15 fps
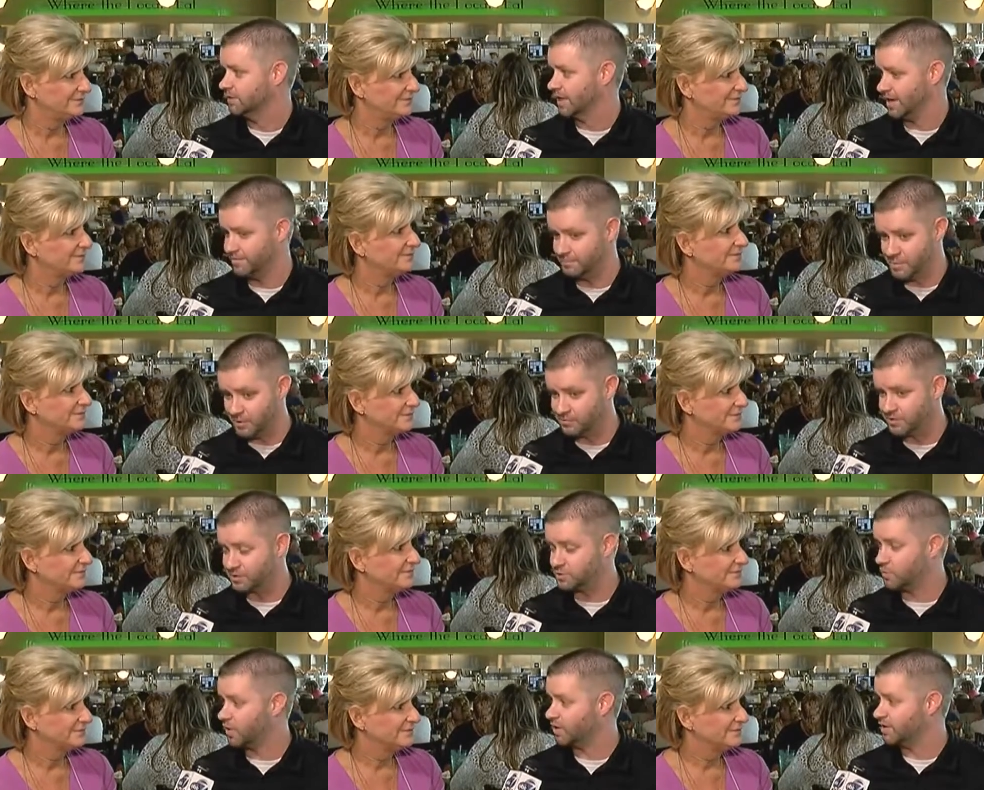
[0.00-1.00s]
Speaker 1: and have built it
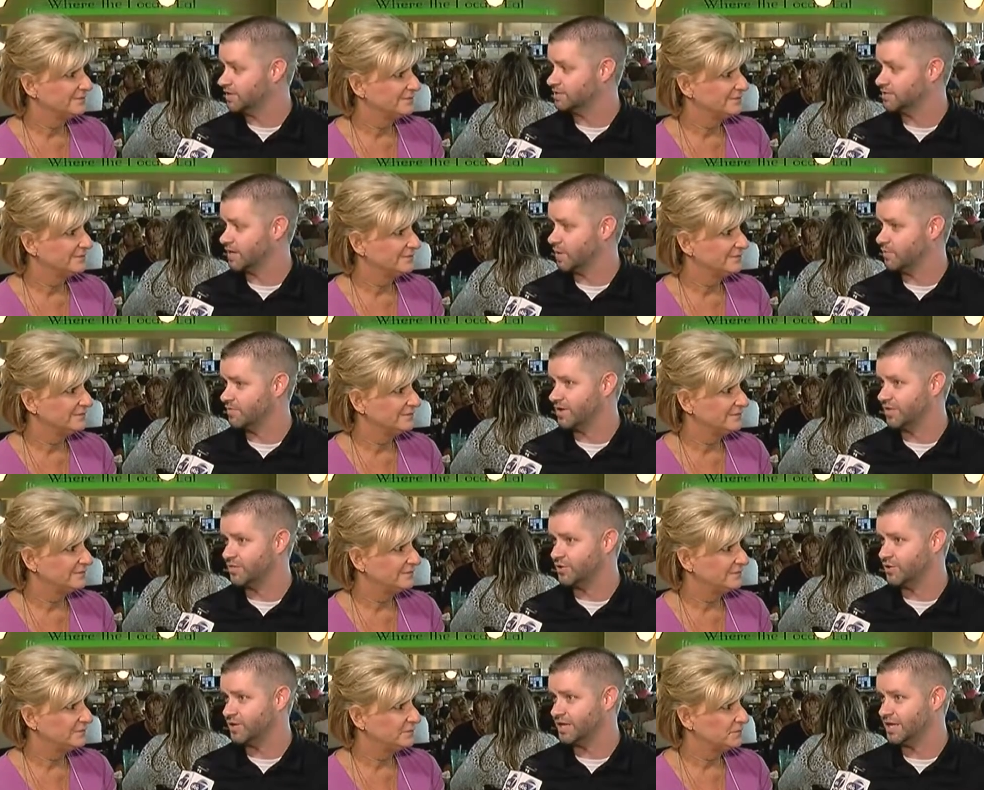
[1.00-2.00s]
to what it is today. We've got
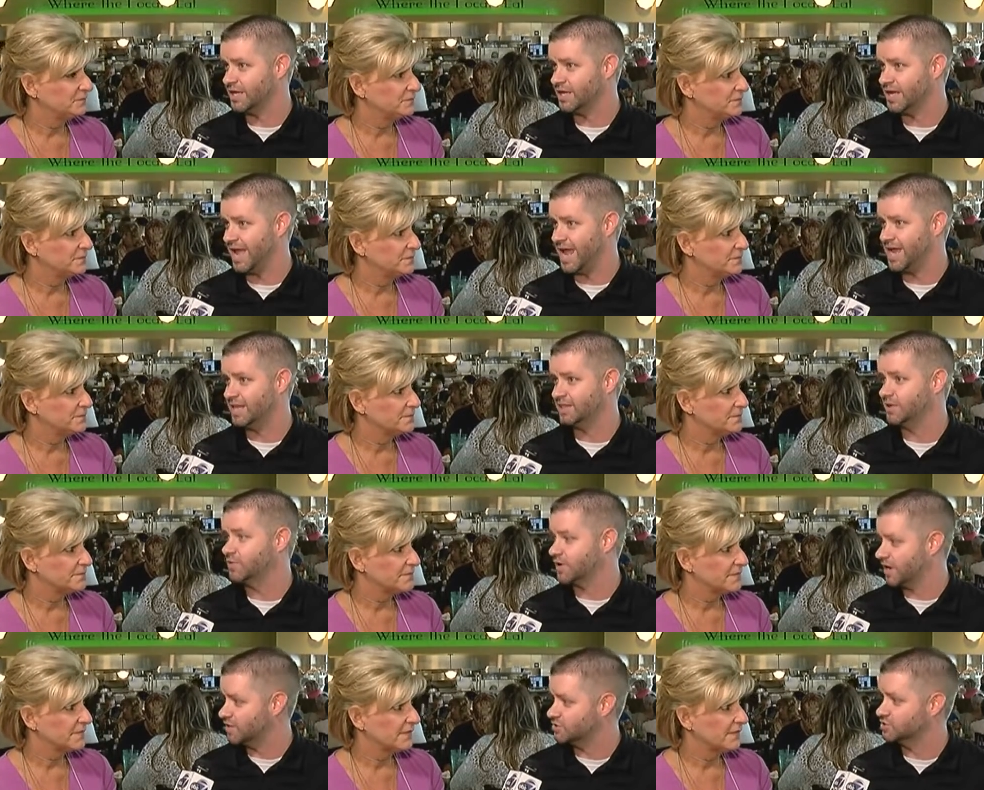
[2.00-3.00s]
38
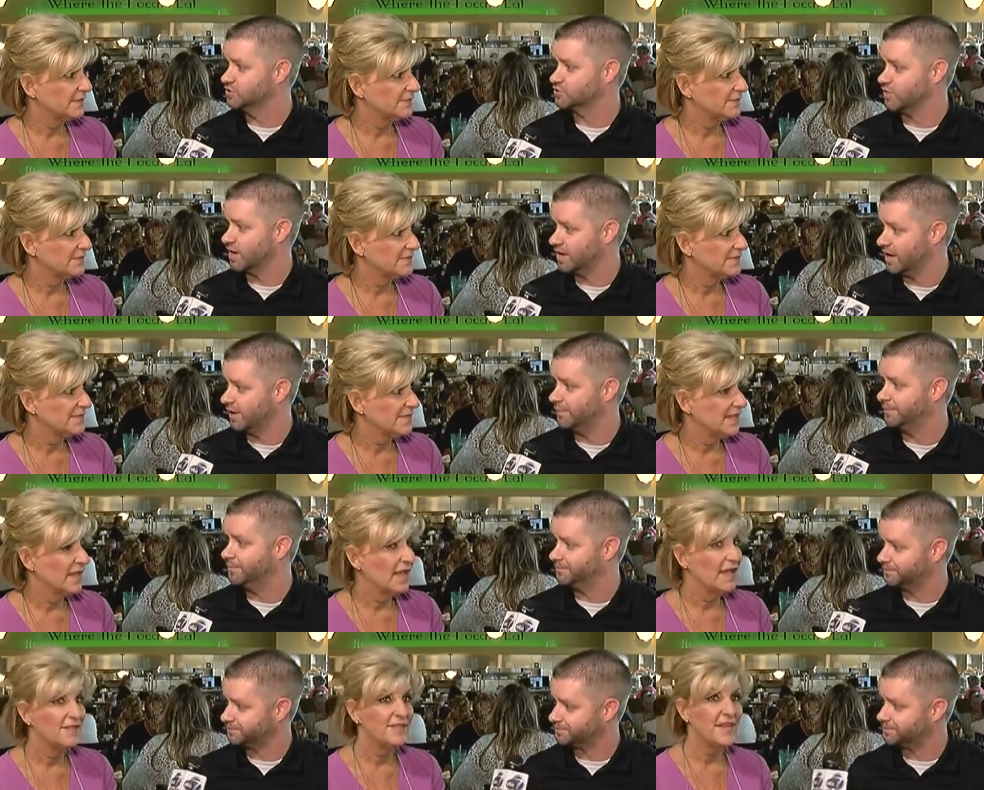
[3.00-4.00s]
locations right now.
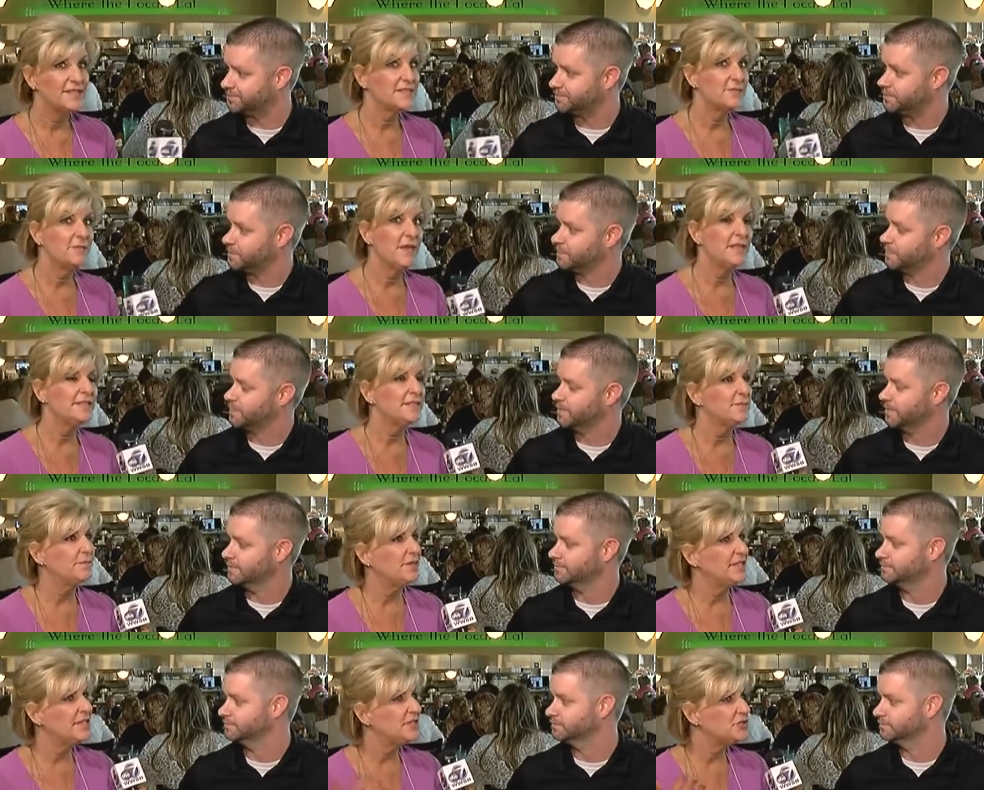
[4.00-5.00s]
Speaker 2: That's amazing,
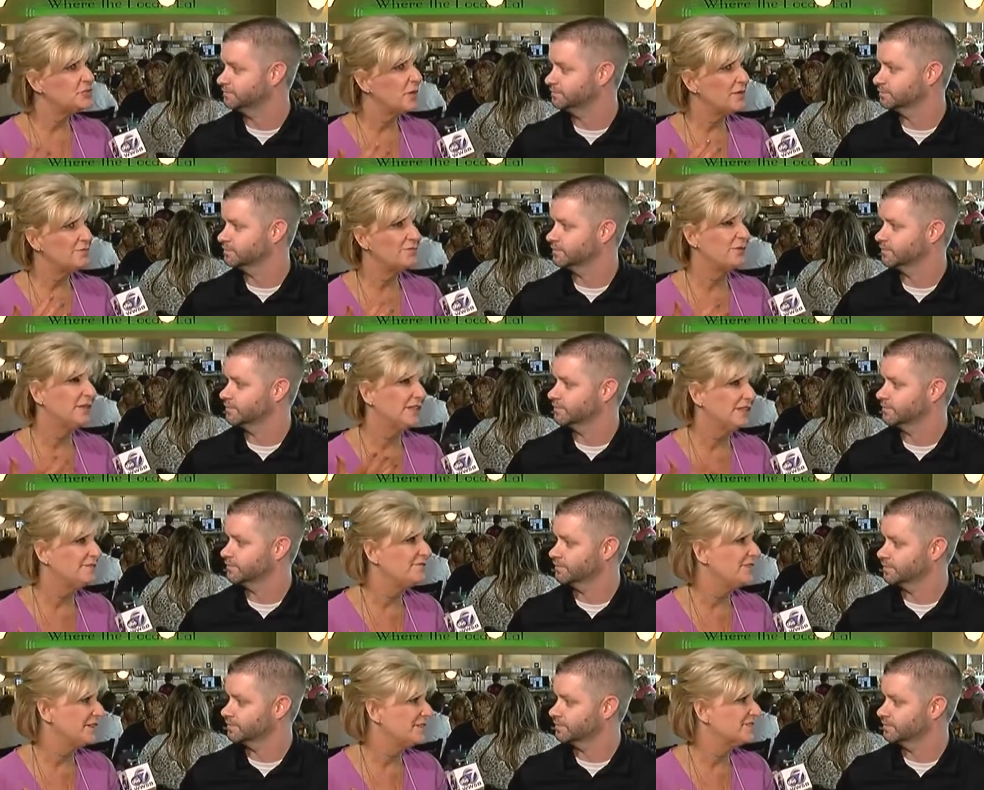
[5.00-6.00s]
but each one really
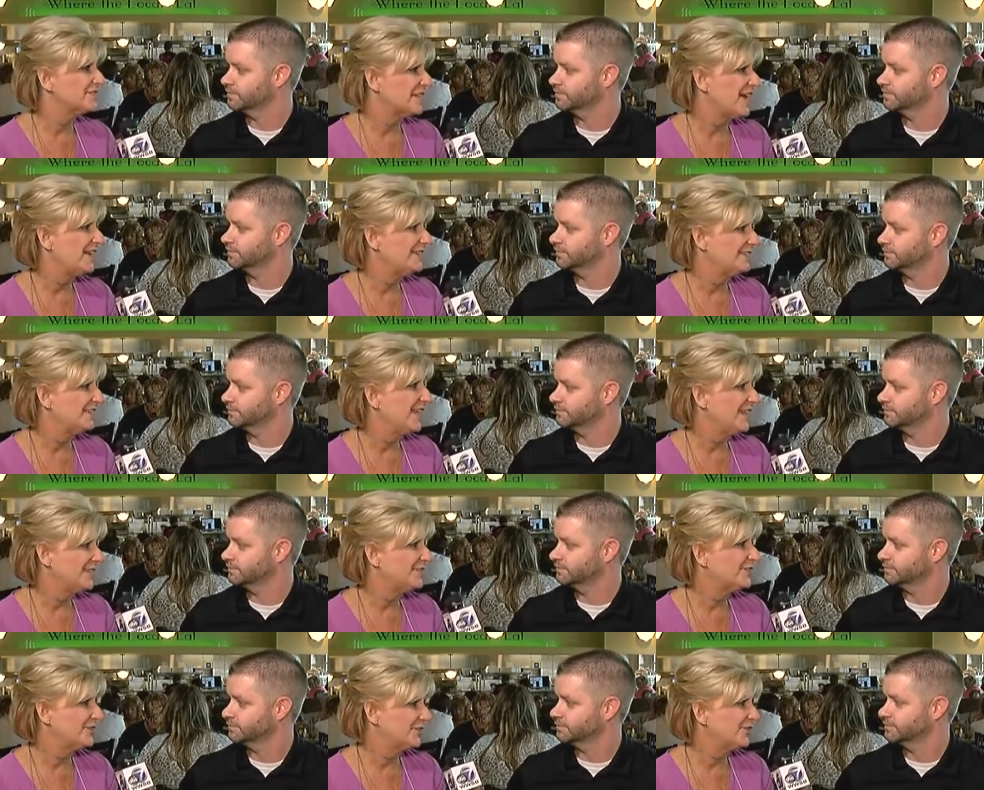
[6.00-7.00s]
feels kind of
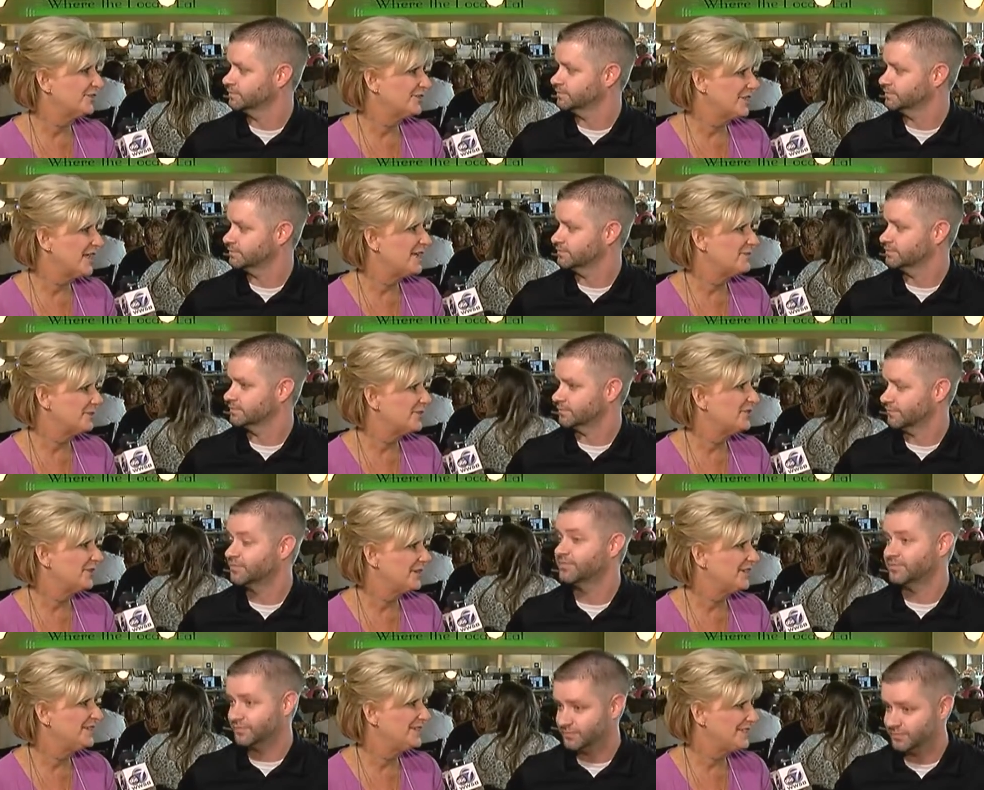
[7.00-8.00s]
like your
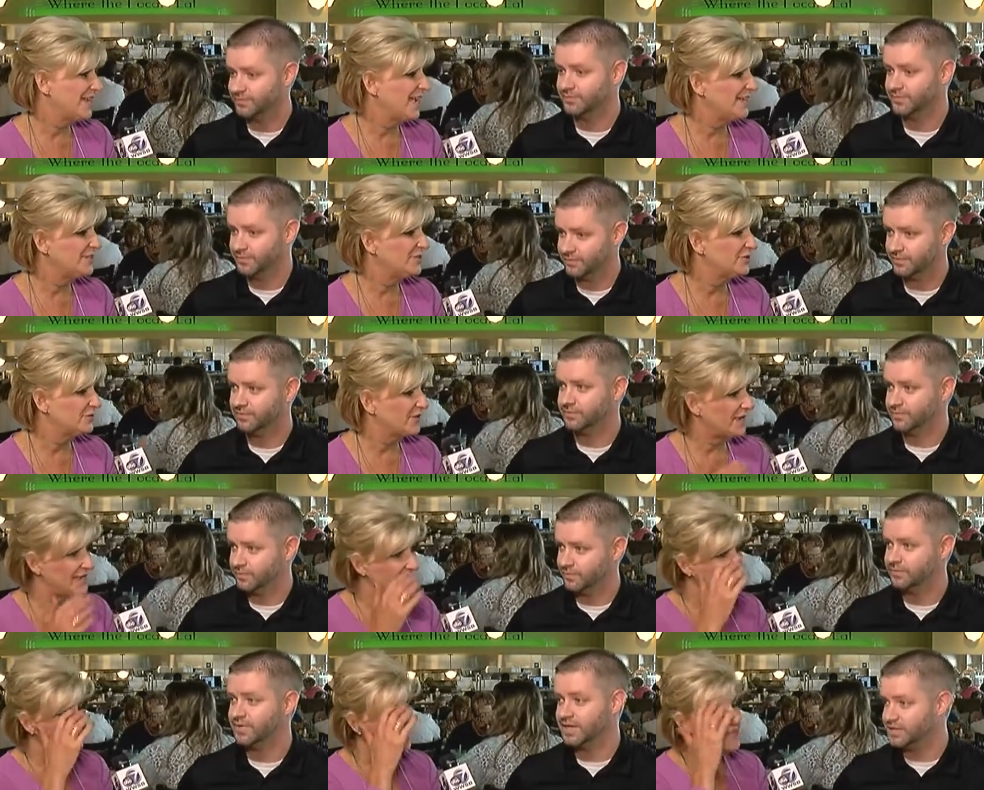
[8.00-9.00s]
neighborhood diner,
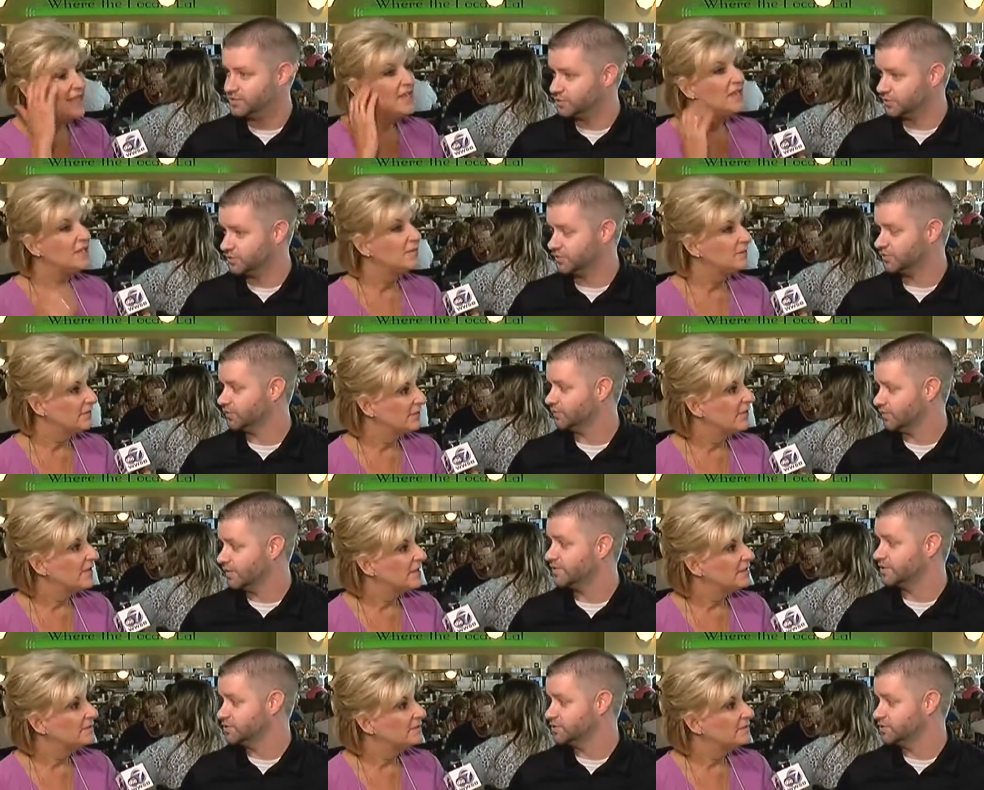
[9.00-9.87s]
right? It's your,
Speaker 1: yeah,